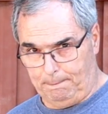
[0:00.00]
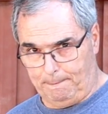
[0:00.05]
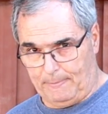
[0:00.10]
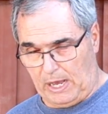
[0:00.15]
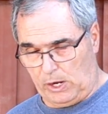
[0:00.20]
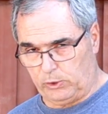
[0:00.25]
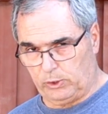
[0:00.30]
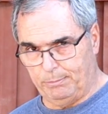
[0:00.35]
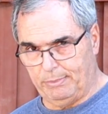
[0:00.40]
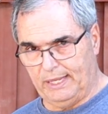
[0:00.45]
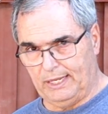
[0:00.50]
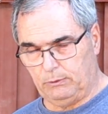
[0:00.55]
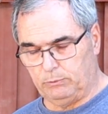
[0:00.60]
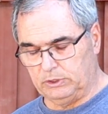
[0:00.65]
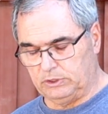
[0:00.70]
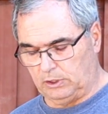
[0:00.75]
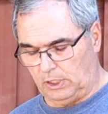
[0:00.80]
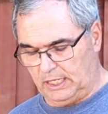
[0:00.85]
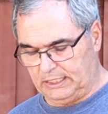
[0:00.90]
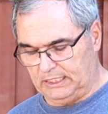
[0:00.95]
power bank
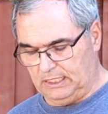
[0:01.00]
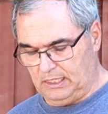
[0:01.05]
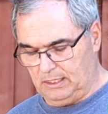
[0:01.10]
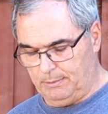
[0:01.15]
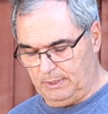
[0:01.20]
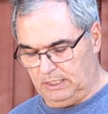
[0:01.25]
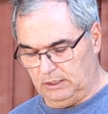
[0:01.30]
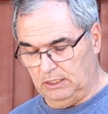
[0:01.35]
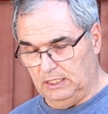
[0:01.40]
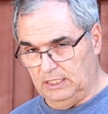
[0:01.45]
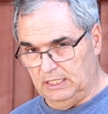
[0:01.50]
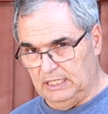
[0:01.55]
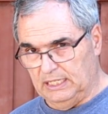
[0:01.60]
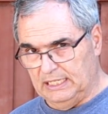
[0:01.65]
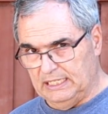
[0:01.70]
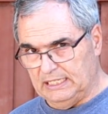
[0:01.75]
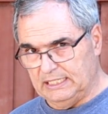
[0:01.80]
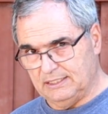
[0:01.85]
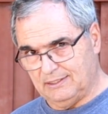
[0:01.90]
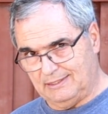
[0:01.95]
we're talking about,
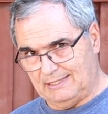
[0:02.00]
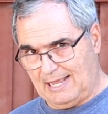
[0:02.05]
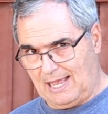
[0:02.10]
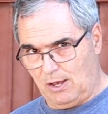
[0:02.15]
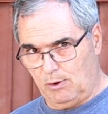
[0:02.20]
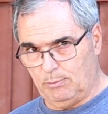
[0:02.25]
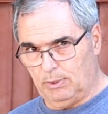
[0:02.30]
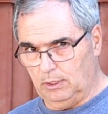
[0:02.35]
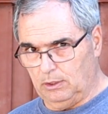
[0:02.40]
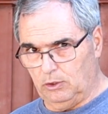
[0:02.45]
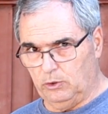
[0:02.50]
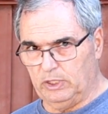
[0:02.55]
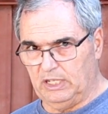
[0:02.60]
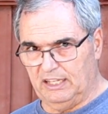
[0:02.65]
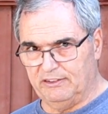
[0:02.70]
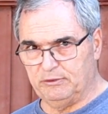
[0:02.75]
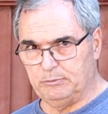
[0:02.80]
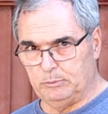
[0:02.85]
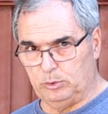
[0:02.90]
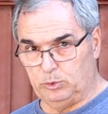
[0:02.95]
is now below
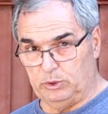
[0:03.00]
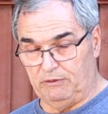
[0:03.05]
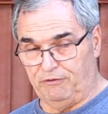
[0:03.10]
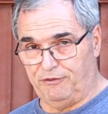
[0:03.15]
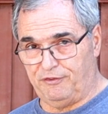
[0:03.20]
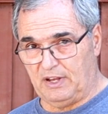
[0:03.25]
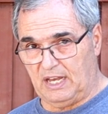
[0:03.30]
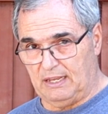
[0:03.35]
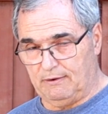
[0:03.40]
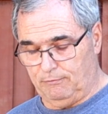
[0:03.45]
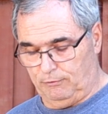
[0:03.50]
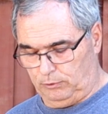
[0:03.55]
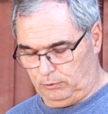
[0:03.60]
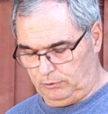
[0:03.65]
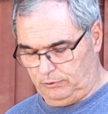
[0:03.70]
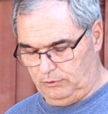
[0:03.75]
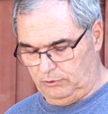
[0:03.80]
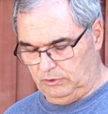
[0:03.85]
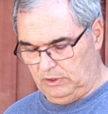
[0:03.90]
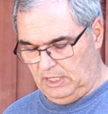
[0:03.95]
11.5
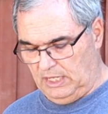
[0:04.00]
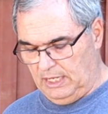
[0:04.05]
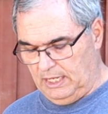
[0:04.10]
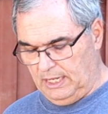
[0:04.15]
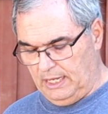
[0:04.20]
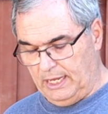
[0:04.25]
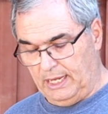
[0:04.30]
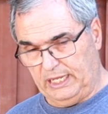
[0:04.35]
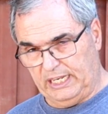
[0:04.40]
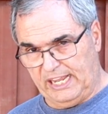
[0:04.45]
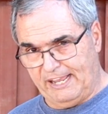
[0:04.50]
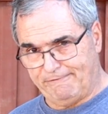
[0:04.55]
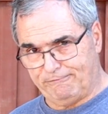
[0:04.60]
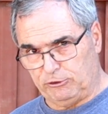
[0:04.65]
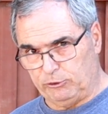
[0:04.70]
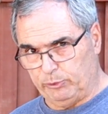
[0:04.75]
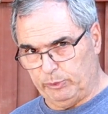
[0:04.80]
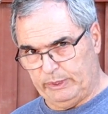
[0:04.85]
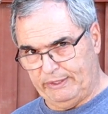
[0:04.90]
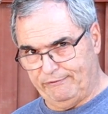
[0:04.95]
volts. And
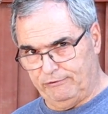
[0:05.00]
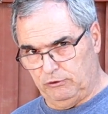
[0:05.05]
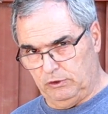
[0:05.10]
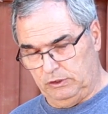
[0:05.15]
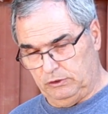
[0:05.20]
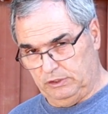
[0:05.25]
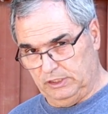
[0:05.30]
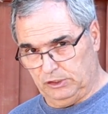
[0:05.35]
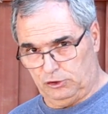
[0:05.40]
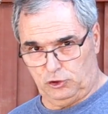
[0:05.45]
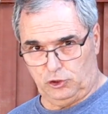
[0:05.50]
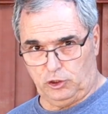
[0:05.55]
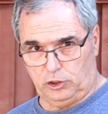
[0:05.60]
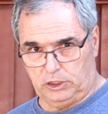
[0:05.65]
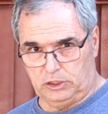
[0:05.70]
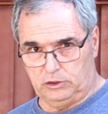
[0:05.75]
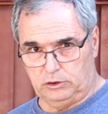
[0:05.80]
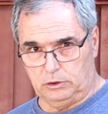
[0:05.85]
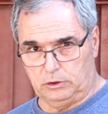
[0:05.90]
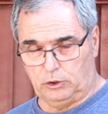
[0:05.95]
after we've
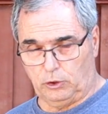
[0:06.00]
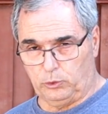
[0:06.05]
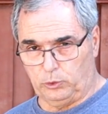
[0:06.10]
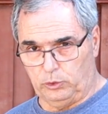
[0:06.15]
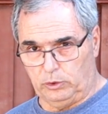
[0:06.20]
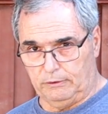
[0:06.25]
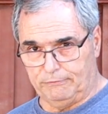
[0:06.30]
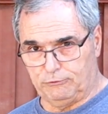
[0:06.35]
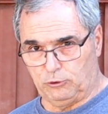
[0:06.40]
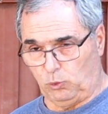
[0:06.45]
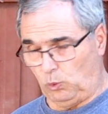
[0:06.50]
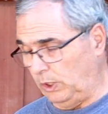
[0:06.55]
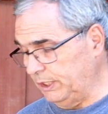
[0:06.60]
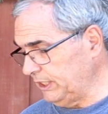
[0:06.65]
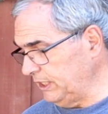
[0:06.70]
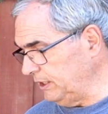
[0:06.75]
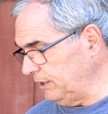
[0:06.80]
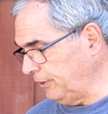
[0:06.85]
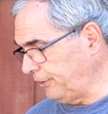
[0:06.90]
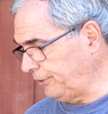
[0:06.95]
discharged a total of
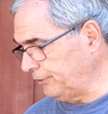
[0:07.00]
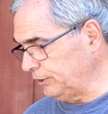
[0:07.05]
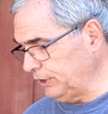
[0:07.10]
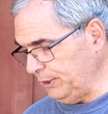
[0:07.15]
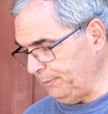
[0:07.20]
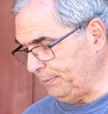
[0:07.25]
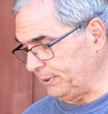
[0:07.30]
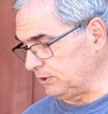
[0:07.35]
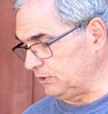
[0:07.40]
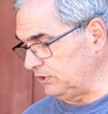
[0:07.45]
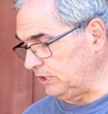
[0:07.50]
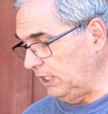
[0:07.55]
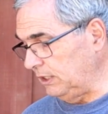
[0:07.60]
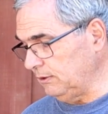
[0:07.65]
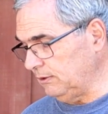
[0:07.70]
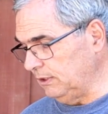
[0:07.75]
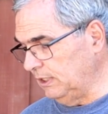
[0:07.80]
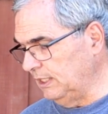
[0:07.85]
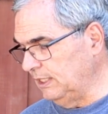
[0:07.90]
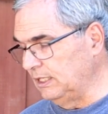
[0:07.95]
20 to
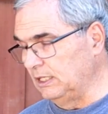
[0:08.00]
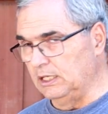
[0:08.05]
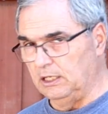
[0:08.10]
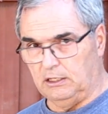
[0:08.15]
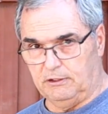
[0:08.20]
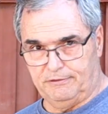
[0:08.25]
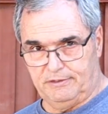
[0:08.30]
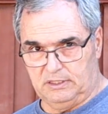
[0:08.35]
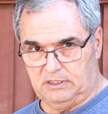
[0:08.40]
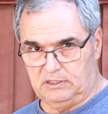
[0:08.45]
30% of